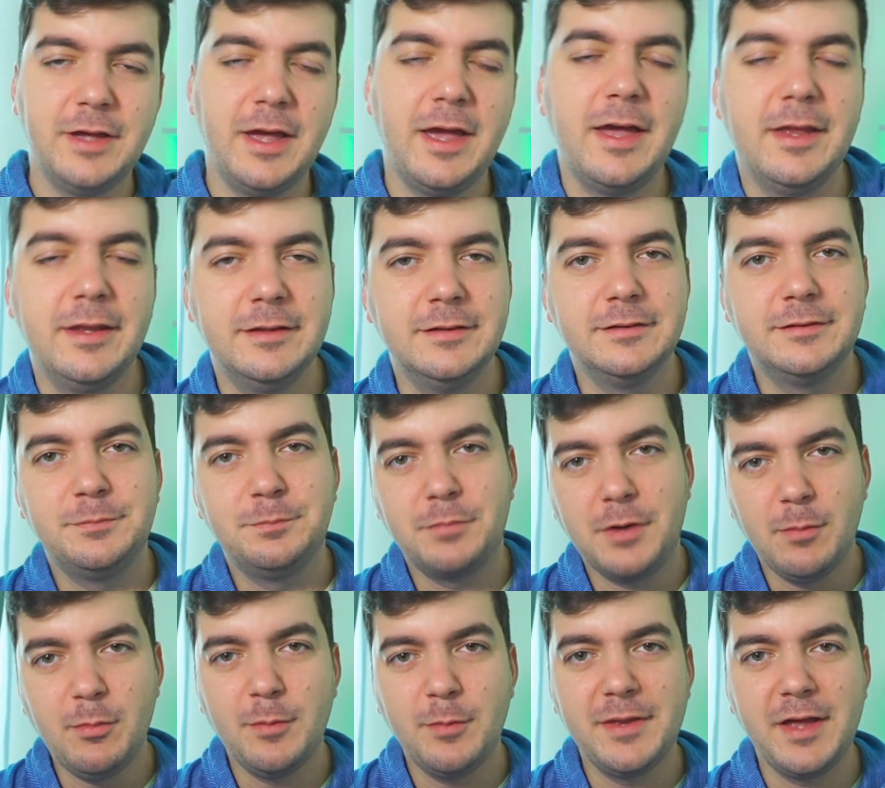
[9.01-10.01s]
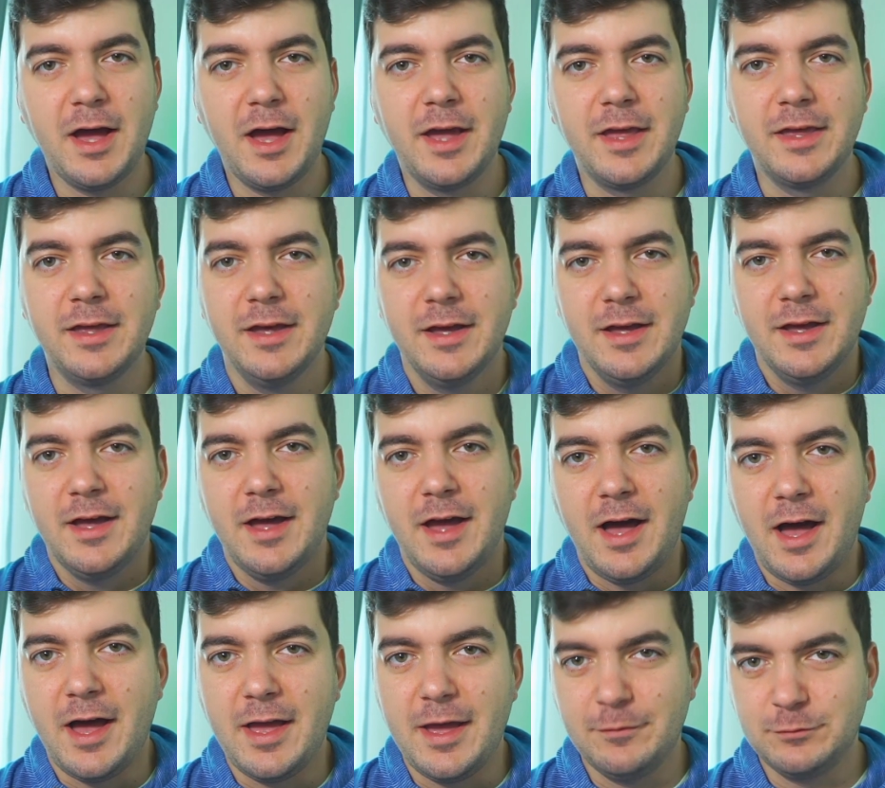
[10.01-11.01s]
and probably I
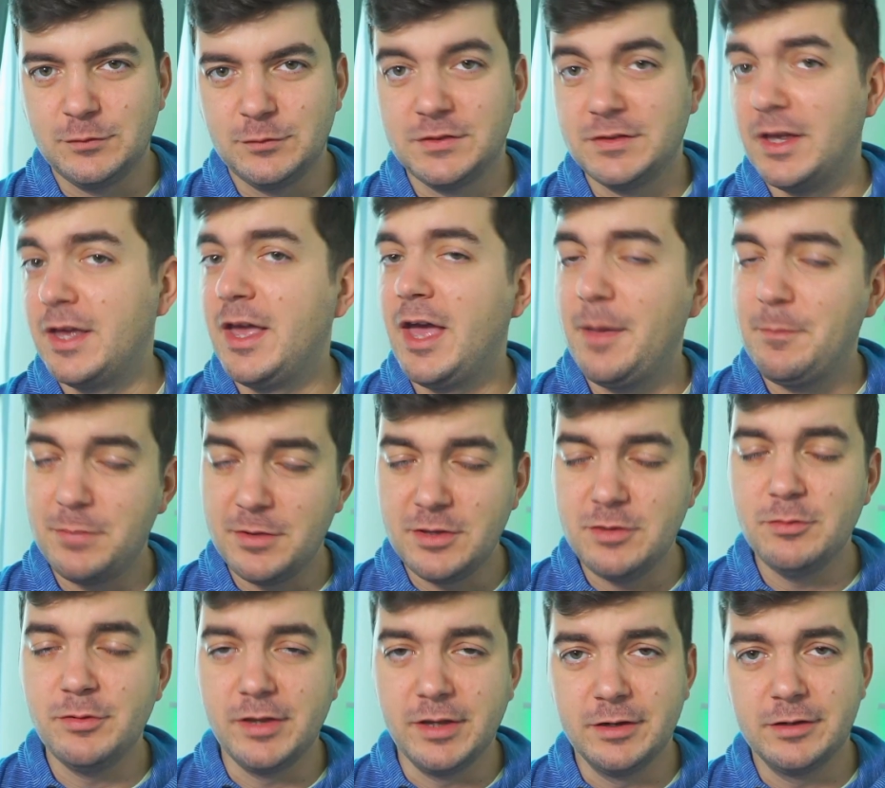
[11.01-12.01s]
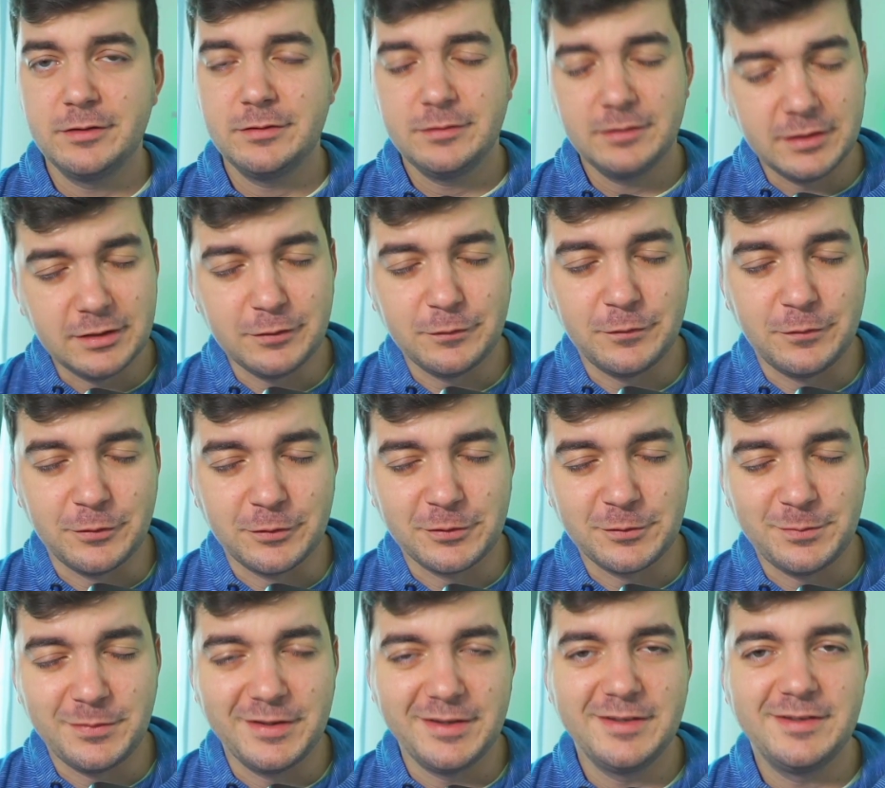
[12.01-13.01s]
have to say Happy New Year in the
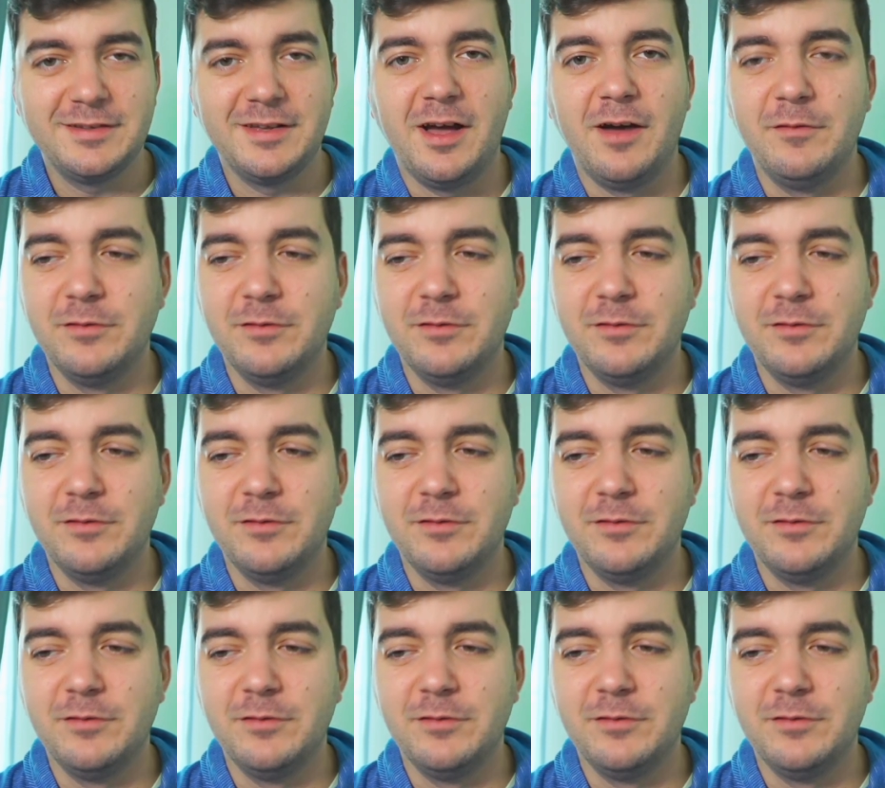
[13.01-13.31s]
first place,